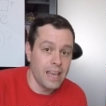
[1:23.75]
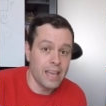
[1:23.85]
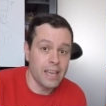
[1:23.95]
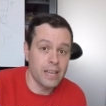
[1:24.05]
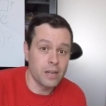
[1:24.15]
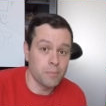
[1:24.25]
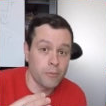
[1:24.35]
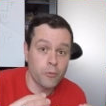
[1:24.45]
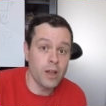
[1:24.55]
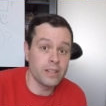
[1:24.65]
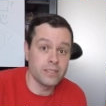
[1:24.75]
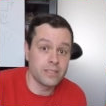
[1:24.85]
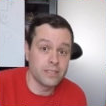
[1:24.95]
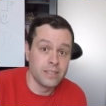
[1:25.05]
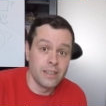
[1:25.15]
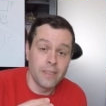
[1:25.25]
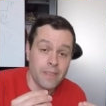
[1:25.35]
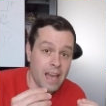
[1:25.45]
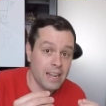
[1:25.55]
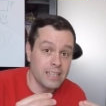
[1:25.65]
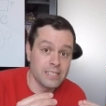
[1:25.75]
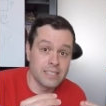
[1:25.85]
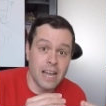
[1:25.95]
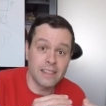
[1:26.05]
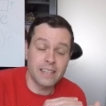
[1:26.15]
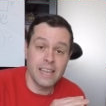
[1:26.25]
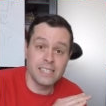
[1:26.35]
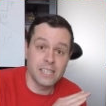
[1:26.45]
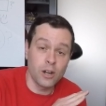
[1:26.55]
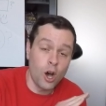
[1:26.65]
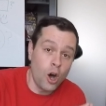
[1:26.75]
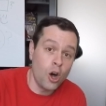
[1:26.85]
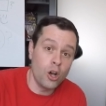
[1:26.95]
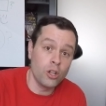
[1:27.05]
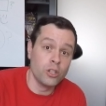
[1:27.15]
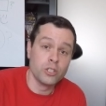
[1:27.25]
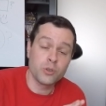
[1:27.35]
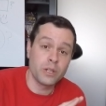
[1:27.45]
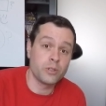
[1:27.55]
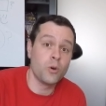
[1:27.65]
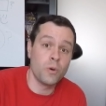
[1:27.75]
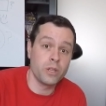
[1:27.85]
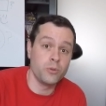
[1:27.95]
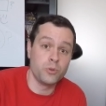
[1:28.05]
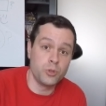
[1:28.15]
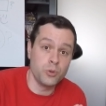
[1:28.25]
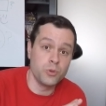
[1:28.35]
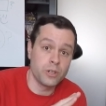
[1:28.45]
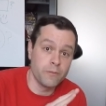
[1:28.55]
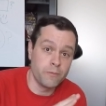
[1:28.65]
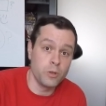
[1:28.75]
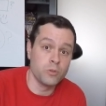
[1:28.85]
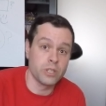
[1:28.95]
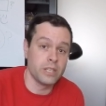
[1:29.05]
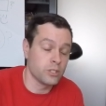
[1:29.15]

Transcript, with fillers: And my friends, that is not the case at all, so I don't want you to confuse it.